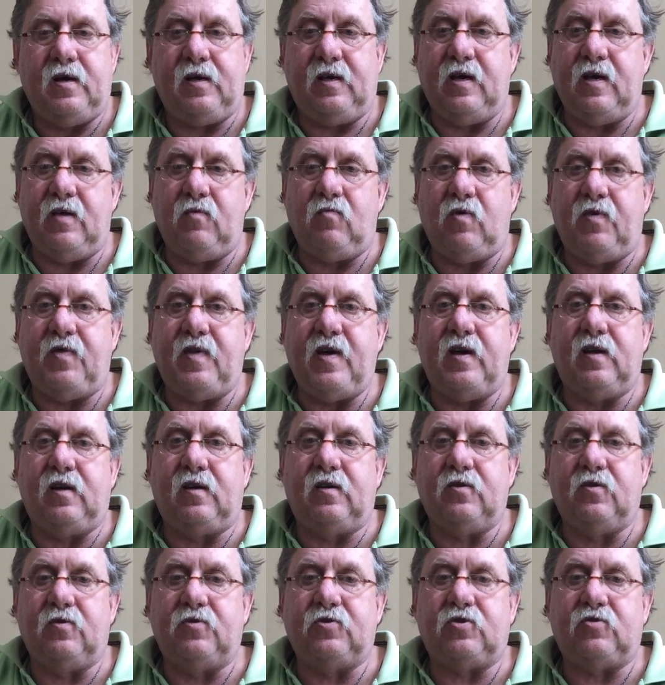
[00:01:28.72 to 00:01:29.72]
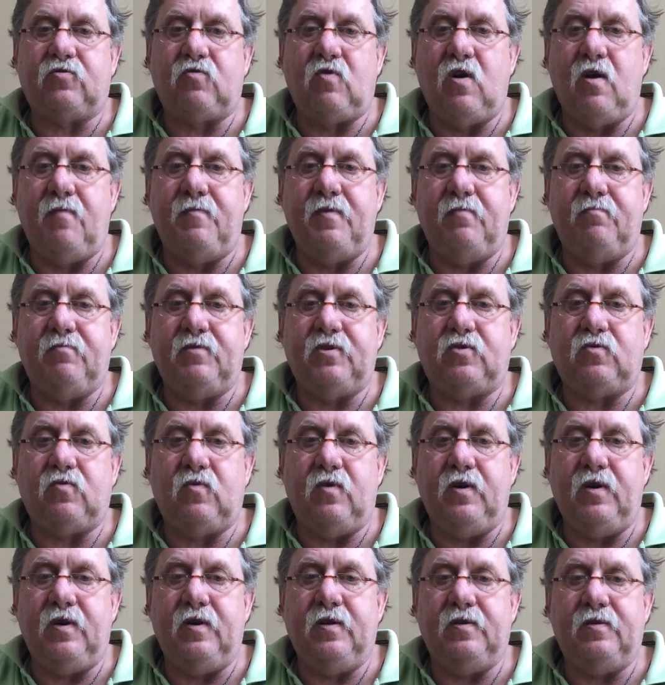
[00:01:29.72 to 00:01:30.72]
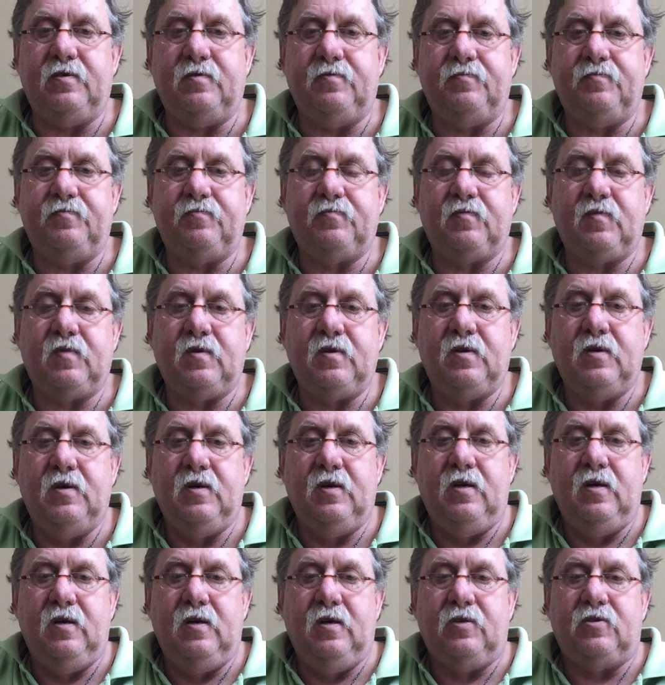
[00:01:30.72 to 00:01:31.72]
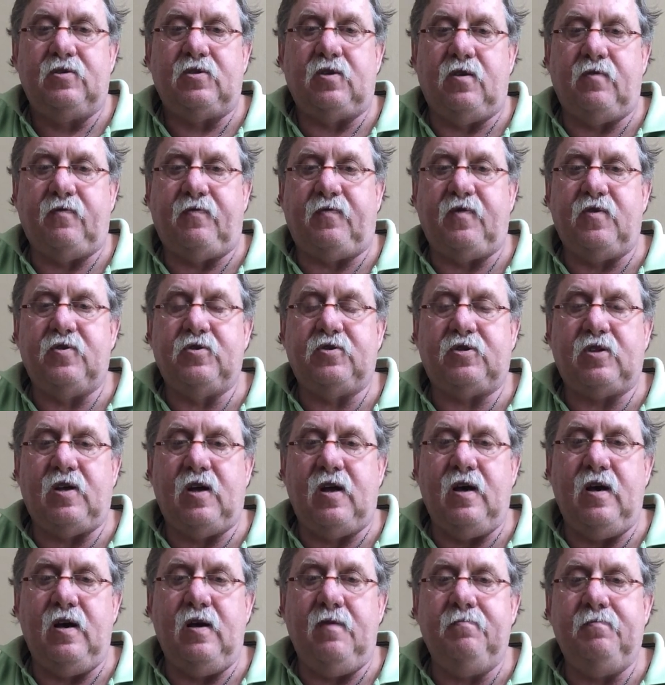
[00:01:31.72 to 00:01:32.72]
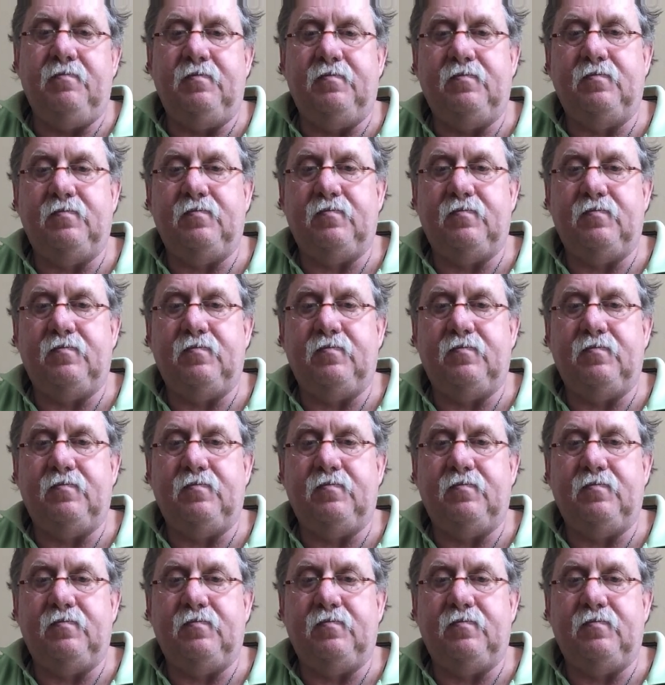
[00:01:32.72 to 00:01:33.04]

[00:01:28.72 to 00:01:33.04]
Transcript: Again with that little strum in between. So the first time,